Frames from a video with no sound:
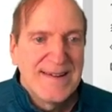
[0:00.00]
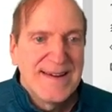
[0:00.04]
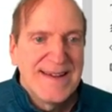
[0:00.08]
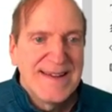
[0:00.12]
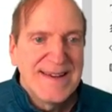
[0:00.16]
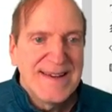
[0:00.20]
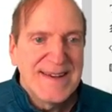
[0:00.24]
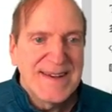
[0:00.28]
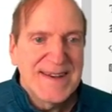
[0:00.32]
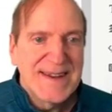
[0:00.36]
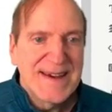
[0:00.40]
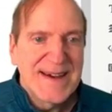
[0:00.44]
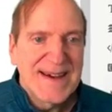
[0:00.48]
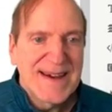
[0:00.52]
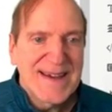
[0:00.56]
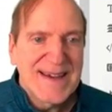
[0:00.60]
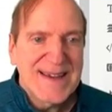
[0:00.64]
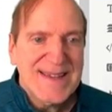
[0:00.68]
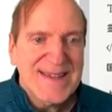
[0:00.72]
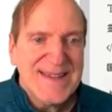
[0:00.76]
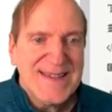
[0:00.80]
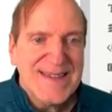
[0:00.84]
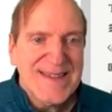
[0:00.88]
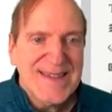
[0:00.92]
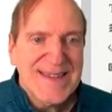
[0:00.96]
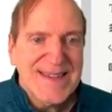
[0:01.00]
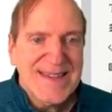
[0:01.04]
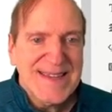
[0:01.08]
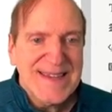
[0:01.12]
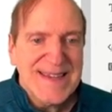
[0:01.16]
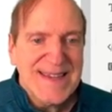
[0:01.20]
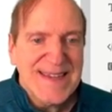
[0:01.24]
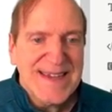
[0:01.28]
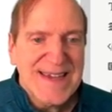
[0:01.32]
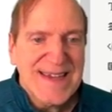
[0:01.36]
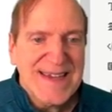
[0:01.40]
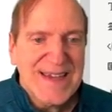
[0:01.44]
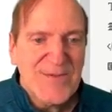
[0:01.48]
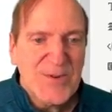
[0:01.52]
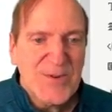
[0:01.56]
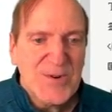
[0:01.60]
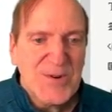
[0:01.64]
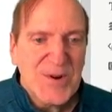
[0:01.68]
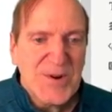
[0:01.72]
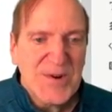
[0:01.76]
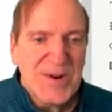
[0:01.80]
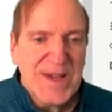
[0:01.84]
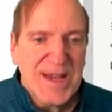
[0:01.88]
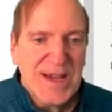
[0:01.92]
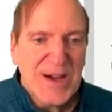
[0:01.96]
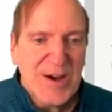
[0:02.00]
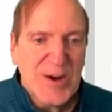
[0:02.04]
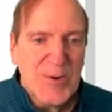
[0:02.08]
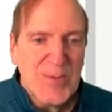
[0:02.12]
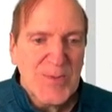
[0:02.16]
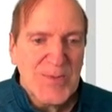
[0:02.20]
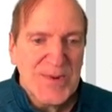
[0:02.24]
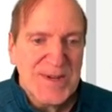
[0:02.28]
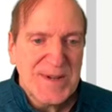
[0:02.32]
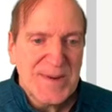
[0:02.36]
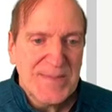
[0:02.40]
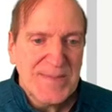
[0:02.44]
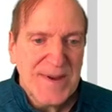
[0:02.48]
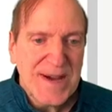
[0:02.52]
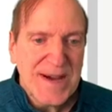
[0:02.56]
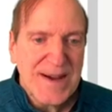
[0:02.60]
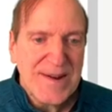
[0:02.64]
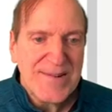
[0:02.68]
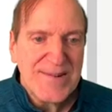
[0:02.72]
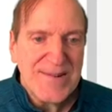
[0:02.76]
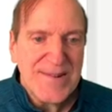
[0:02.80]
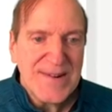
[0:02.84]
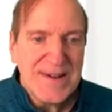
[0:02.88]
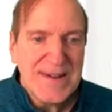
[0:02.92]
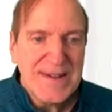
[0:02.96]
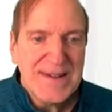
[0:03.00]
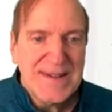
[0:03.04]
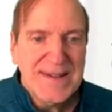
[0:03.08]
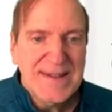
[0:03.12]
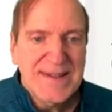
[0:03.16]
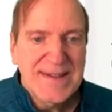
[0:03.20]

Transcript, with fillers: Nice. And we'll go to help and about.